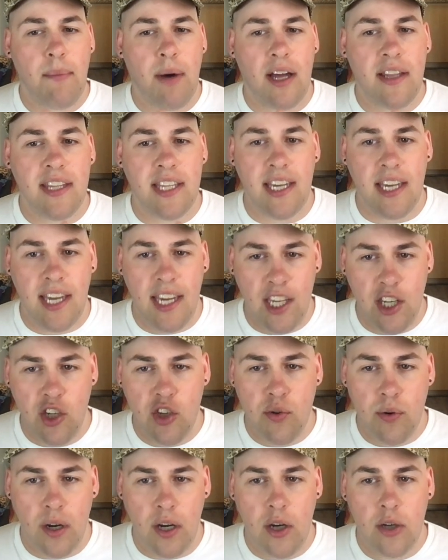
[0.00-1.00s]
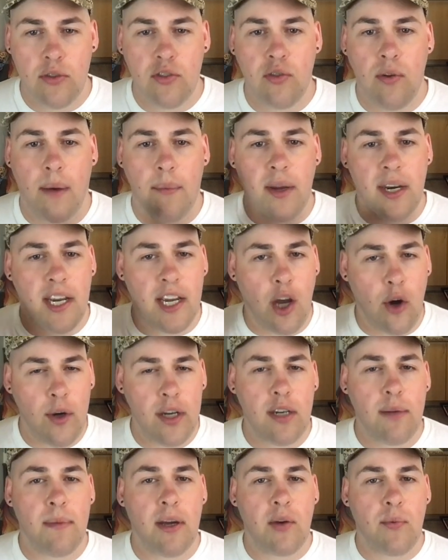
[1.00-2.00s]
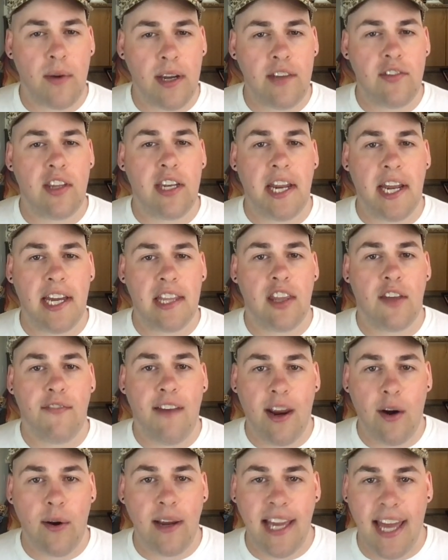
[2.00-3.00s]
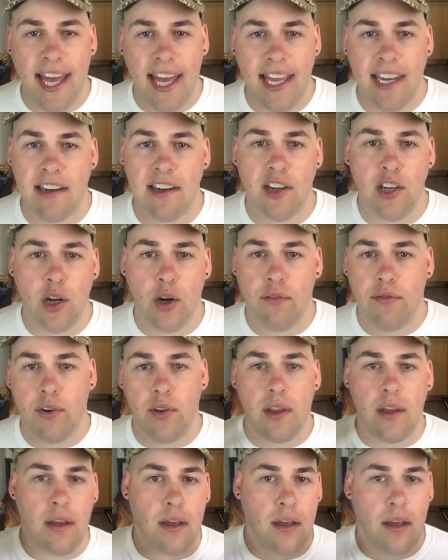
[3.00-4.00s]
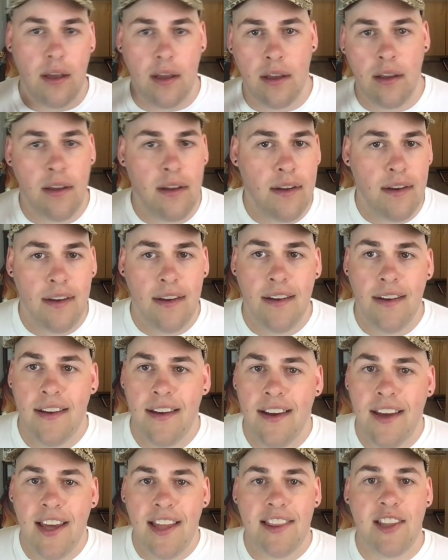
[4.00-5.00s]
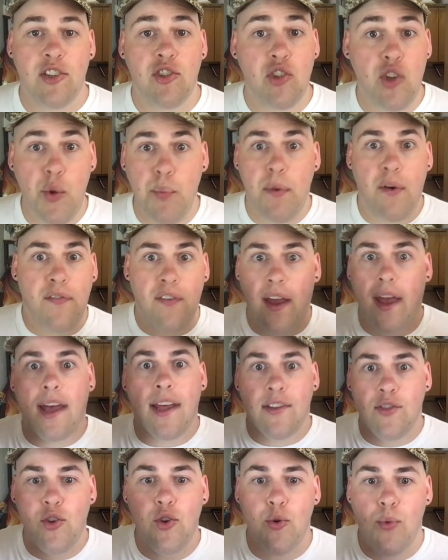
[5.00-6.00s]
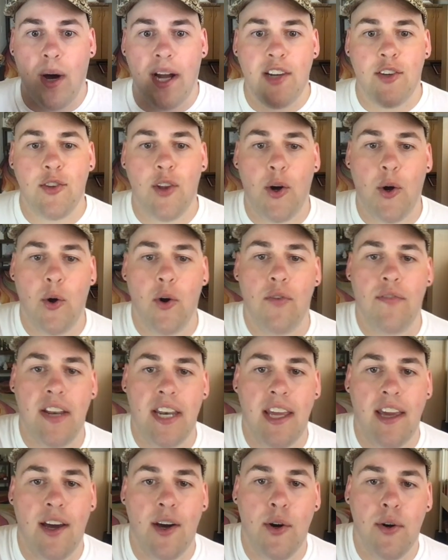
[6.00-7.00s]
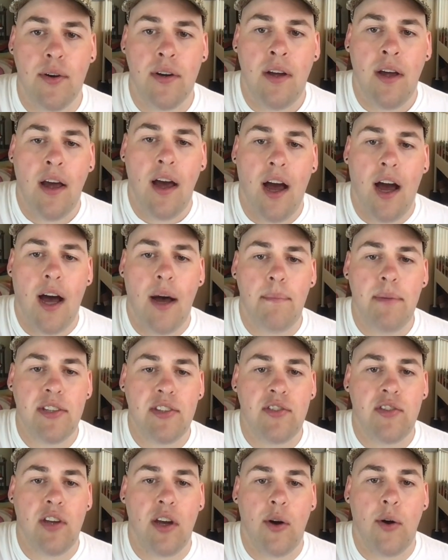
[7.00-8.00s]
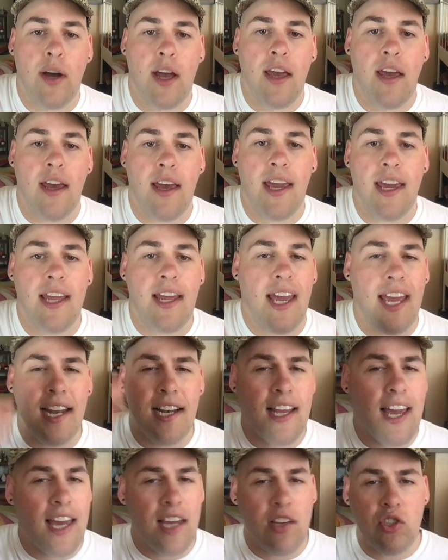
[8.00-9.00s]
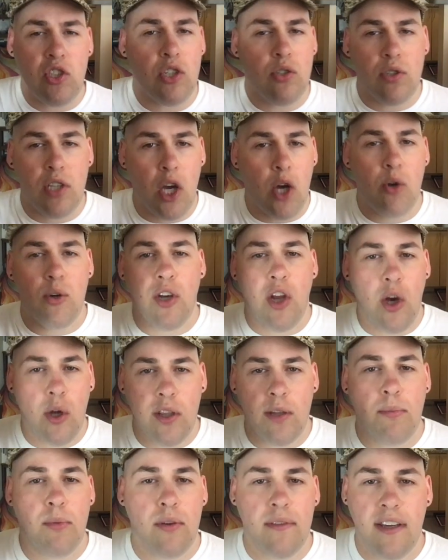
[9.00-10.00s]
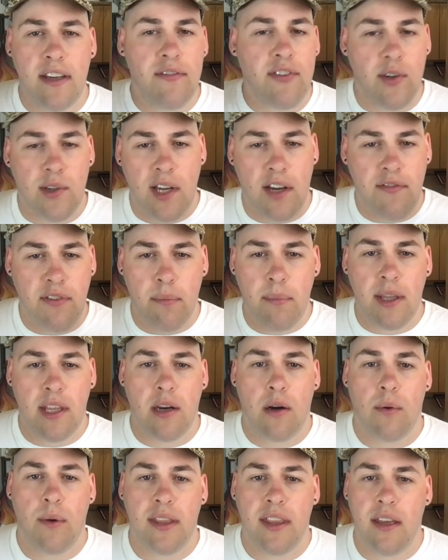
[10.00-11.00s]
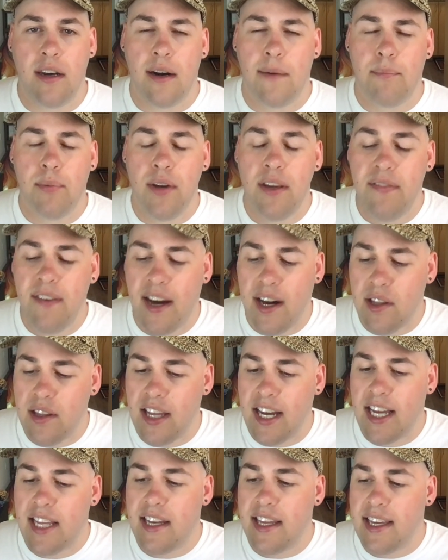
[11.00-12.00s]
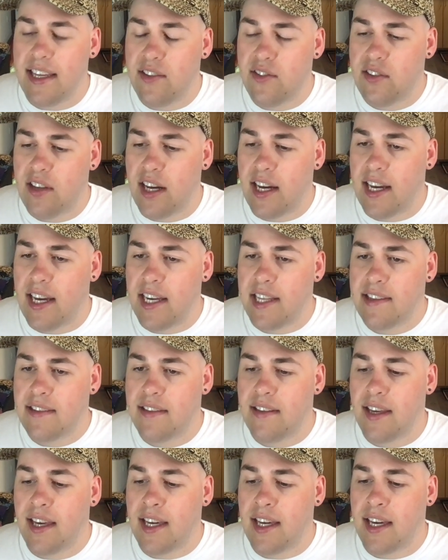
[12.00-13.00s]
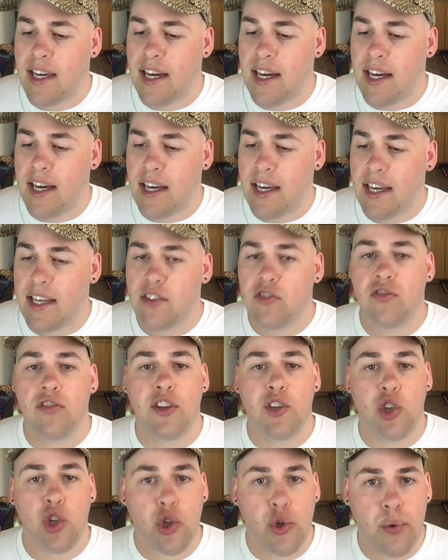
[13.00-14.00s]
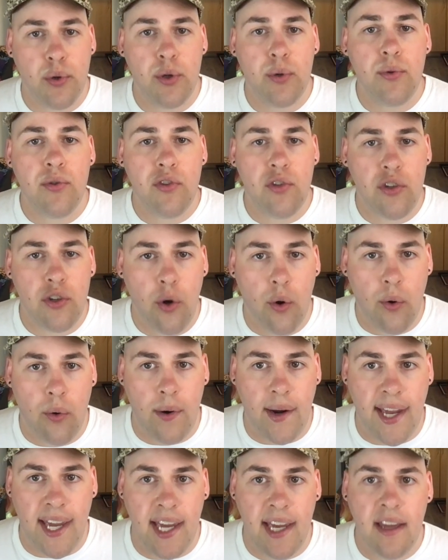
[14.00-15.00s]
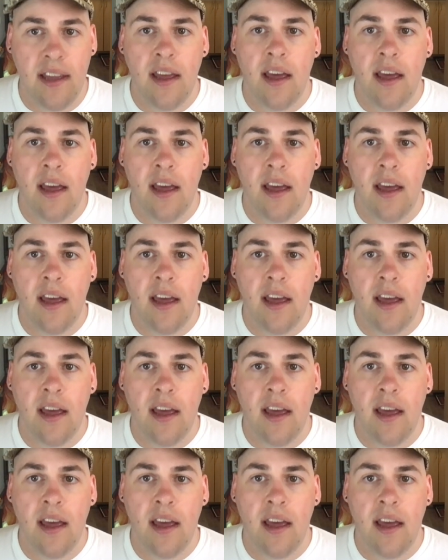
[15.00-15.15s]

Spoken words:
on the intro, so I'm going to go into my reasoning at the very end, for the super fans who watch the whole video. In case you don't know the movie, if you're not familiar with it, a brief outline is it's the true story